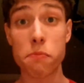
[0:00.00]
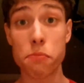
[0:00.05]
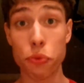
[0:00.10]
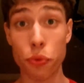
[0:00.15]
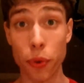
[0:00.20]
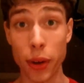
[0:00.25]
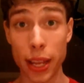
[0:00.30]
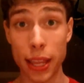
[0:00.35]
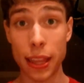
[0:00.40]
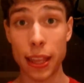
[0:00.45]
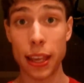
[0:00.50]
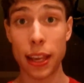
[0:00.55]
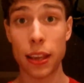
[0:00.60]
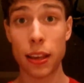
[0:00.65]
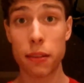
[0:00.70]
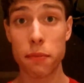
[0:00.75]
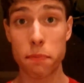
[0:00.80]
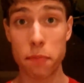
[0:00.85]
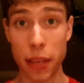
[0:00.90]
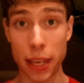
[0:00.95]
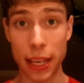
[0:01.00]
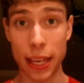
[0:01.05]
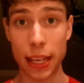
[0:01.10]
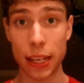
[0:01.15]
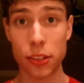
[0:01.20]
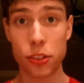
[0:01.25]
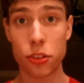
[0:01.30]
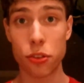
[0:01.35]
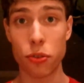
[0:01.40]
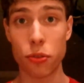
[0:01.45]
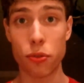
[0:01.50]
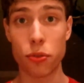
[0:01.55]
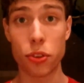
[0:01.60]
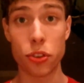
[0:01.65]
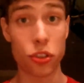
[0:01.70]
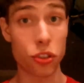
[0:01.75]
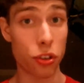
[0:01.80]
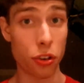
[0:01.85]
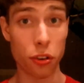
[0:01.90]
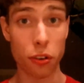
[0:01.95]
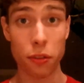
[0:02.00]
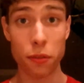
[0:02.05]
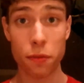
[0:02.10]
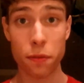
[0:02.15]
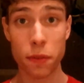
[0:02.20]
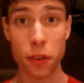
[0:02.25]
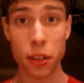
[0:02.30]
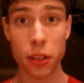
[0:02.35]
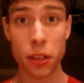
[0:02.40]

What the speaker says: breathing beings who deserve